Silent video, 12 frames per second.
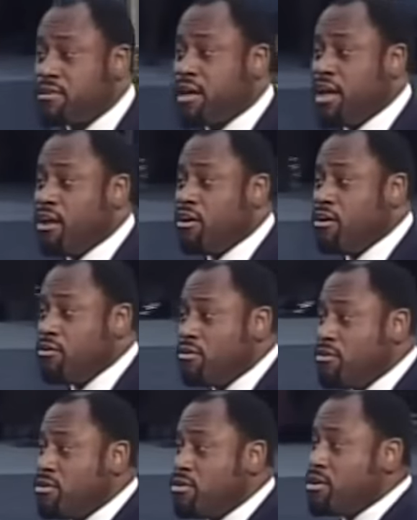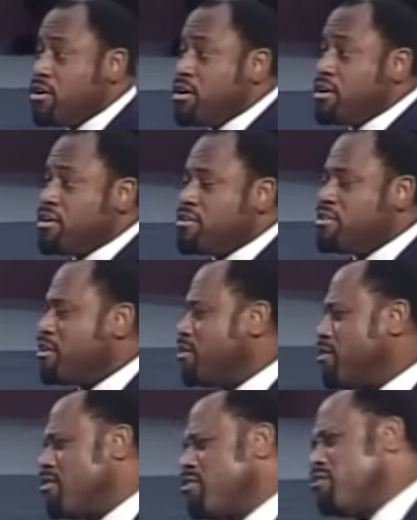Hello?
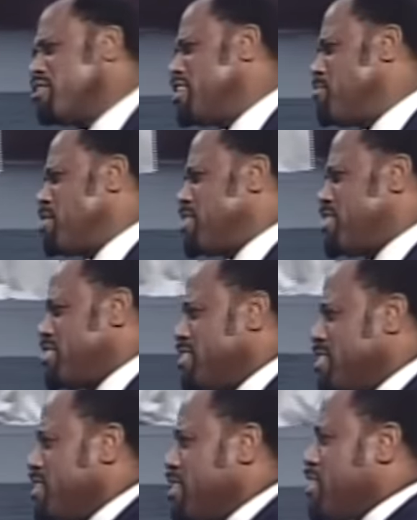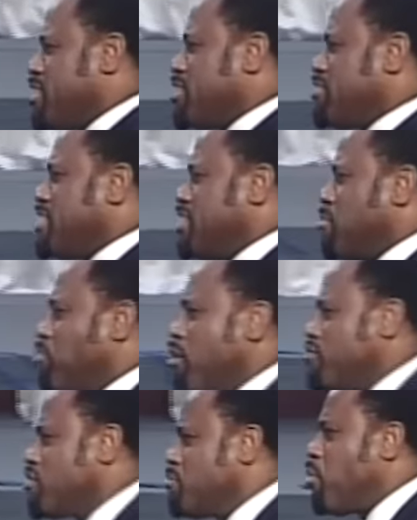Oh, hear me. See, the
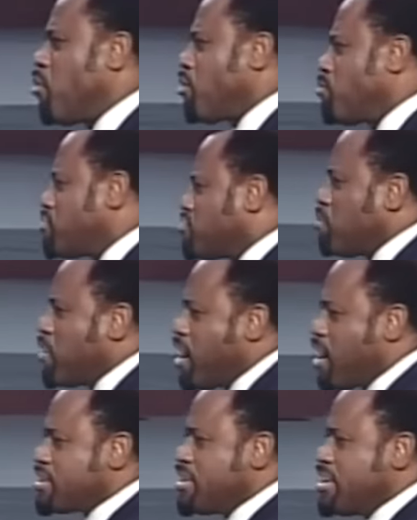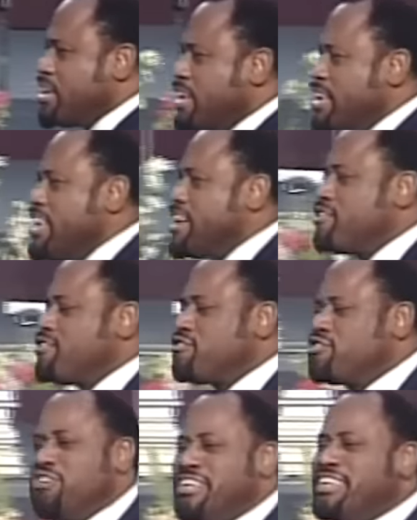Apostle Paul was smart. He
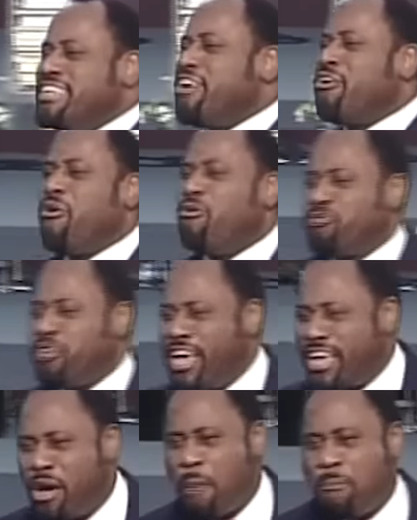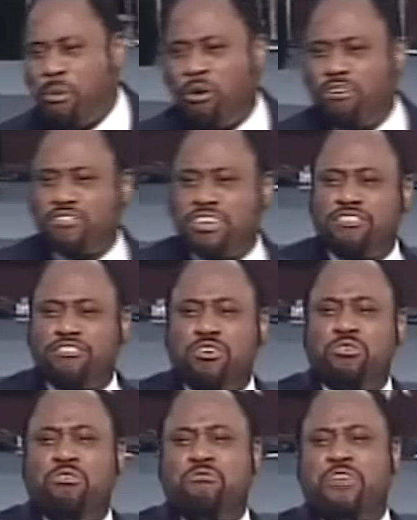understood the whole thing. Paul says, You
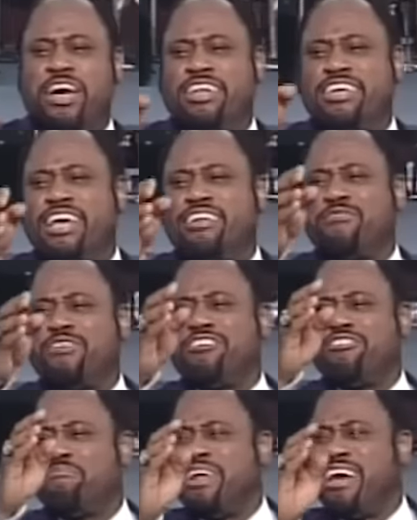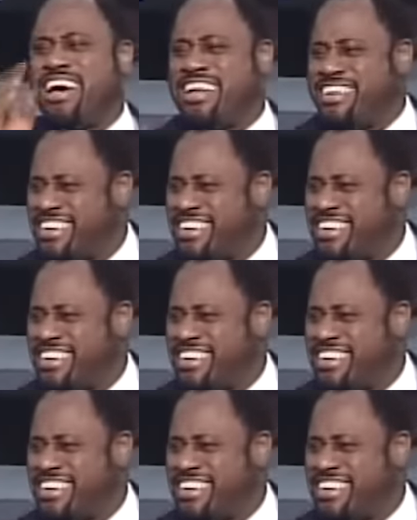don't fight against flesh and blood,